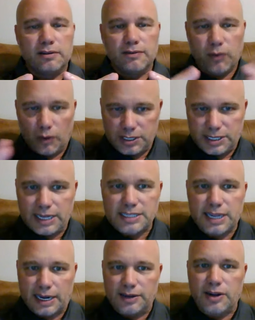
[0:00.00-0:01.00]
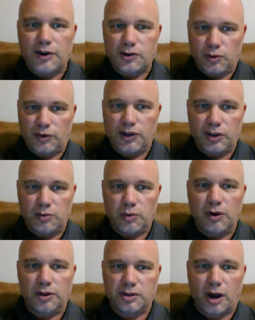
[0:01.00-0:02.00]
Florida State secondary is really good, and we're
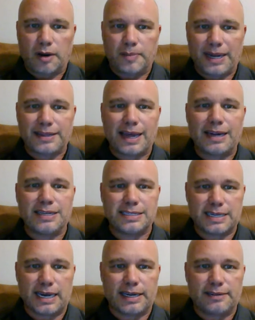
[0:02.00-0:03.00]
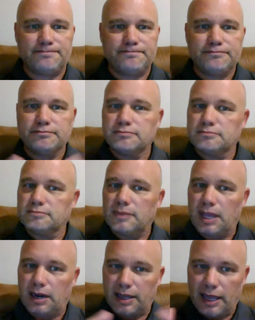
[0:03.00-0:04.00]
going to talk about that in a second.
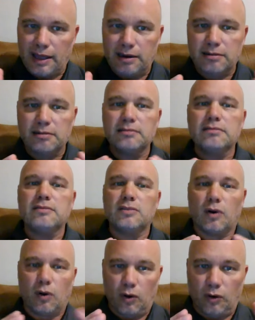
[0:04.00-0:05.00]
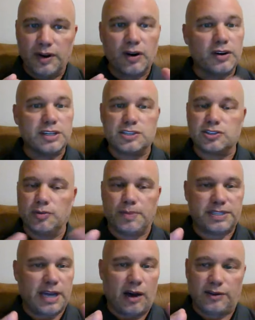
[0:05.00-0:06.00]
And again, Earl Little is super
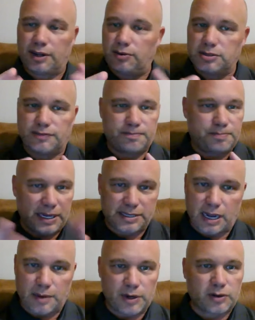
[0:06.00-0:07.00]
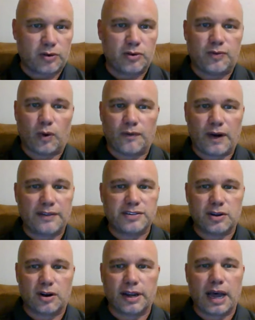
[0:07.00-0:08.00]
talented. He was a big-time recruit, 4- or
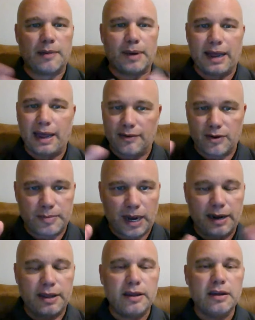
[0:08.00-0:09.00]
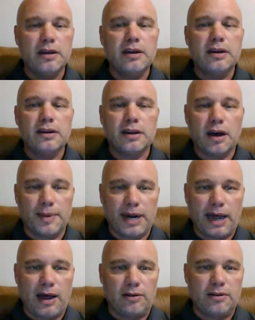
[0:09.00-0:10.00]
5-star guy by everybody coming
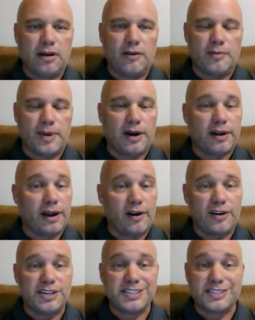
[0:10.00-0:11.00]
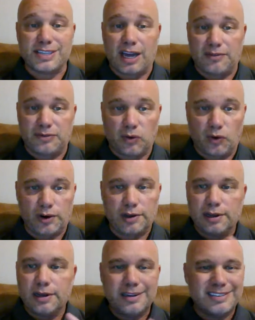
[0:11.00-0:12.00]
out of American Heritage in South Florida.
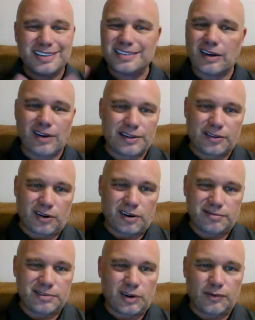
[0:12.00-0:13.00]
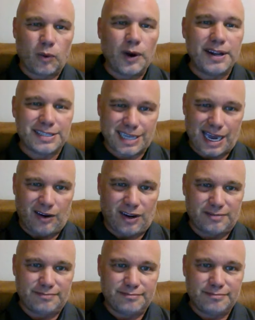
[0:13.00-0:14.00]
So it's not like they're void of talent.
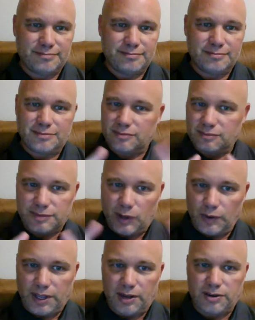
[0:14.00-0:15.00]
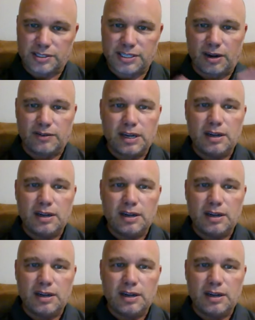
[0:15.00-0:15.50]
Don't kid yourself.